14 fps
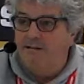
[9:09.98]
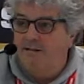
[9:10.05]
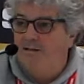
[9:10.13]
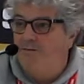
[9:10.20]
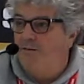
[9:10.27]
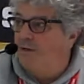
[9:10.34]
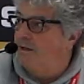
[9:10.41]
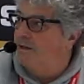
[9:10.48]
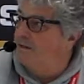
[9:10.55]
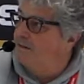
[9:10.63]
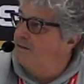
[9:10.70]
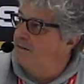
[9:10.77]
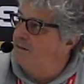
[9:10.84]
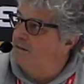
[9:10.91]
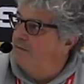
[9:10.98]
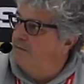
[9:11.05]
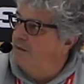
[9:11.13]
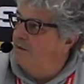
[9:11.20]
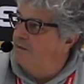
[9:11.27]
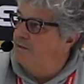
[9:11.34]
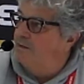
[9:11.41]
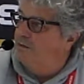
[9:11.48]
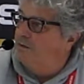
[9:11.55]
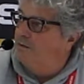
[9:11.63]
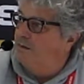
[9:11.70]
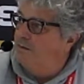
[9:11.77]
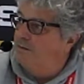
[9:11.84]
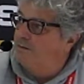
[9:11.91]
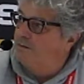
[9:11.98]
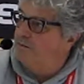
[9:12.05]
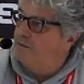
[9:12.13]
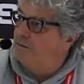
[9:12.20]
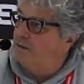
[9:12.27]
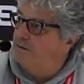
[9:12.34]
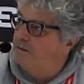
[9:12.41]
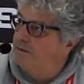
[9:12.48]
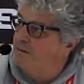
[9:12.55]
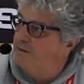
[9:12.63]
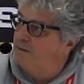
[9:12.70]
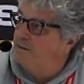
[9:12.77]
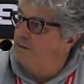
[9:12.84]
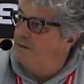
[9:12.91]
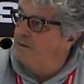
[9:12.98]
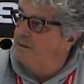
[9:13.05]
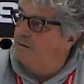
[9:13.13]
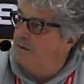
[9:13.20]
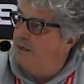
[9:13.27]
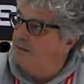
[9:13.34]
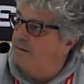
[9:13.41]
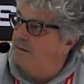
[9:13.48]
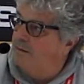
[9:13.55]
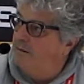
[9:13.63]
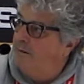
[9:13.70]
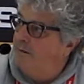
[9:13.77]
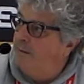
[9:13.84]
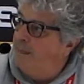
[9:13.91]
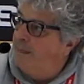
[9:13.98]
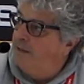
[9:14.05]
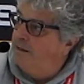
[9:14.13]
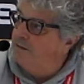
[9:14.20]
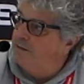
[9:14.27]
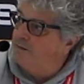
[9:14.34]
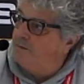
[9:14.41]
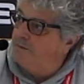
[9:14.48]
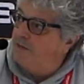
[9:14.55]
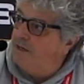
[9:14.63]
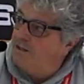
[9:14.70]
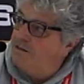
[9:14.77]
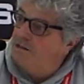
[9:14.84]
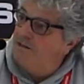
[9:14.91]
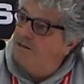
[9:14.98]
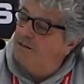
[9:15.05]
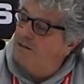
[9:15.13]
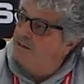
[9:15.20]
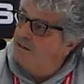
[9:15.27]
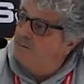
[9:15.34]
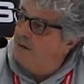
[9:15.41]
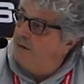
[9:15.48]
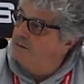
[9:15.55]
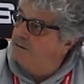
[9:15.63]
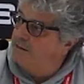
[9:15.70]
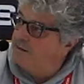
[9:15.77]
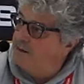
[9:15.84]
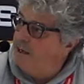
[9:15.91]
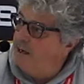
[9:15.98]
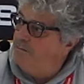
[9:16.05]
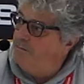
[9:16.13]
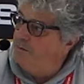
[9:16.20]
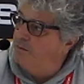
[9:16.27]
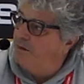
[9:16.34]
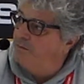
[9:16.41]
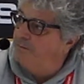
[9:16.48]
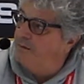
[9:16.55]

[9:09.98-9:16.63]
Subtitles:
is for us, because the numerals were not so easy to handle. The subtraction is about the same. We have